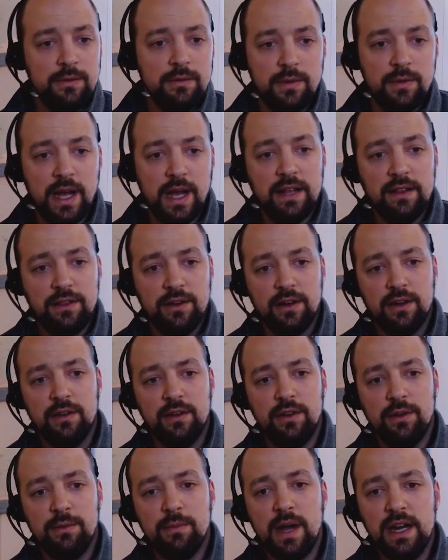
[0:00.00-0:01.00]
right,
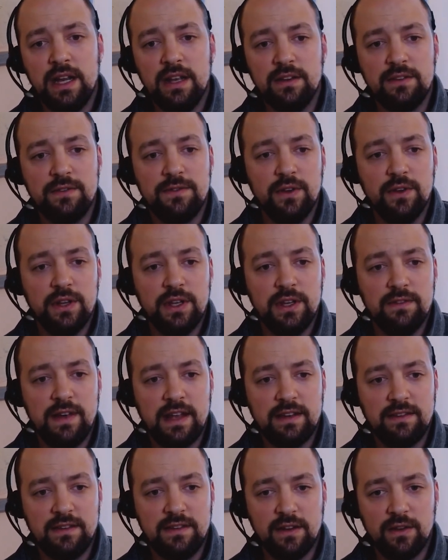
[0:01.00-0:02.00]
their money is fully
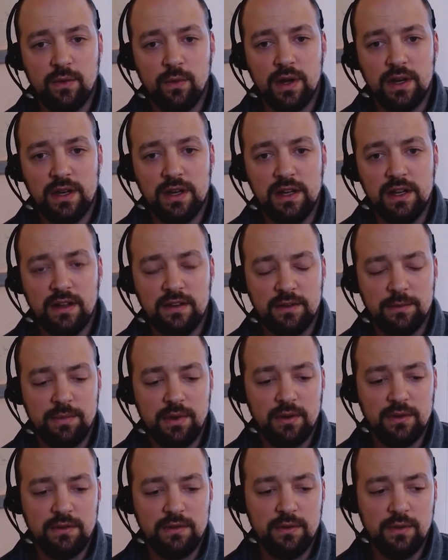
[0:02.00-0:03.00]
invested into one deal as
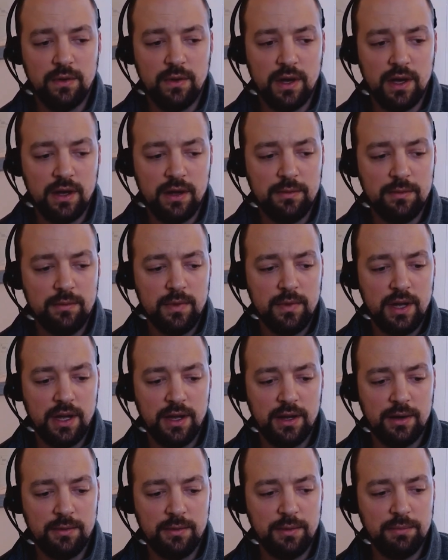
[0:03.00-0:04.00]
opposed to
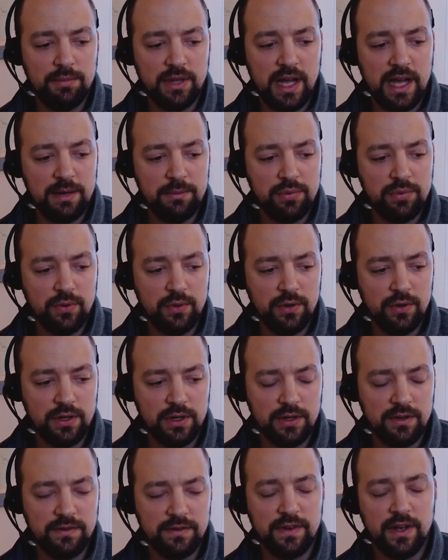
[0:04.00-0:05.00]
a blind pool
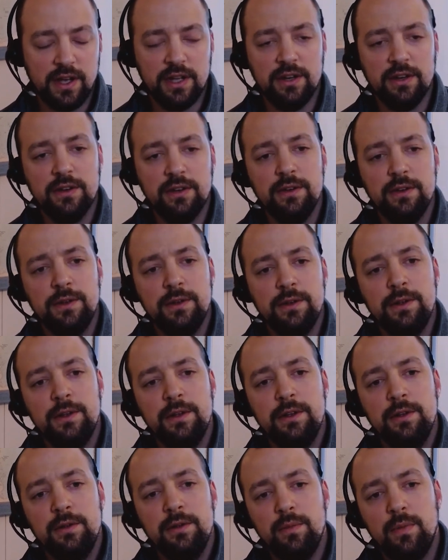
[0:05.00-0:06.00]
or a fund.
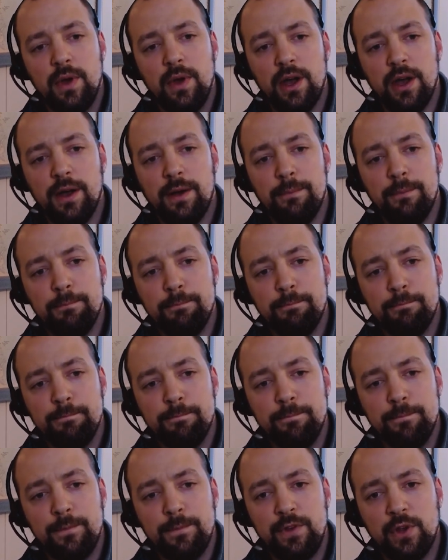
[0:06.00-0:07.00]

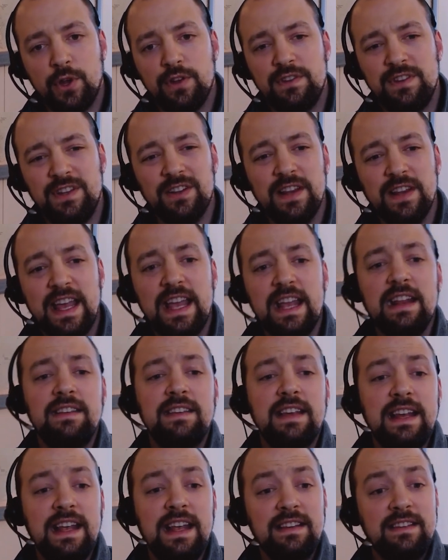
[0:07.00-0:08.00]
So it's delayed.
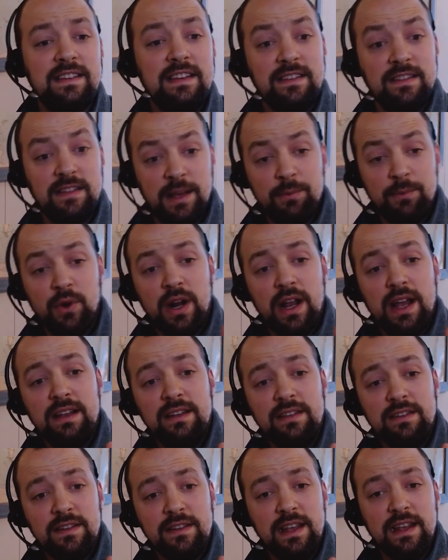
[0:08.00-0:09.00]
It's, I guess, to
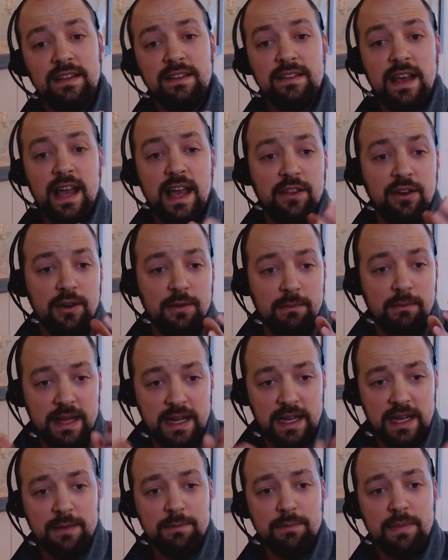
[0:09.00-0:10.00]
summarize, it's either
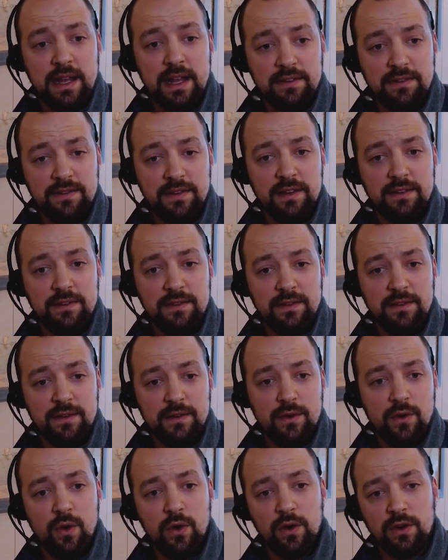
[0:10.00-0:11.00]
immediate benefit
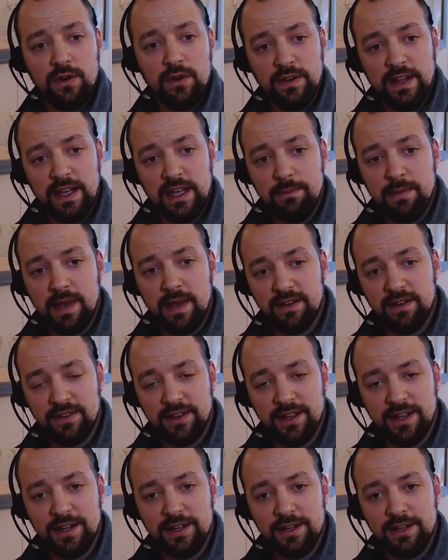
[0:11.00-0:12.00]
or delayed
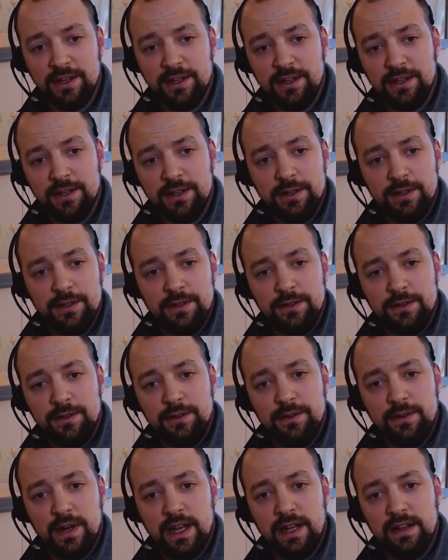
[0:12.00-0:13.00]
benefit,
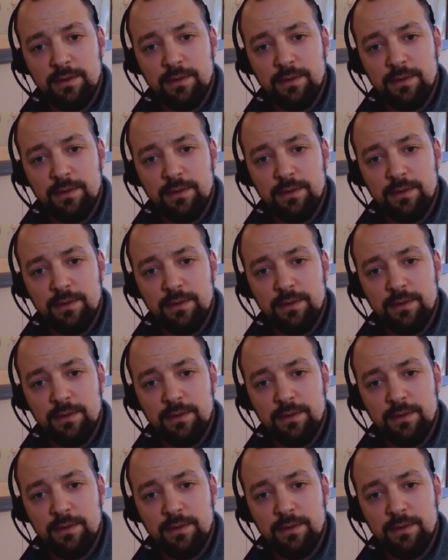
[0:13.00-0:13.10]
right? It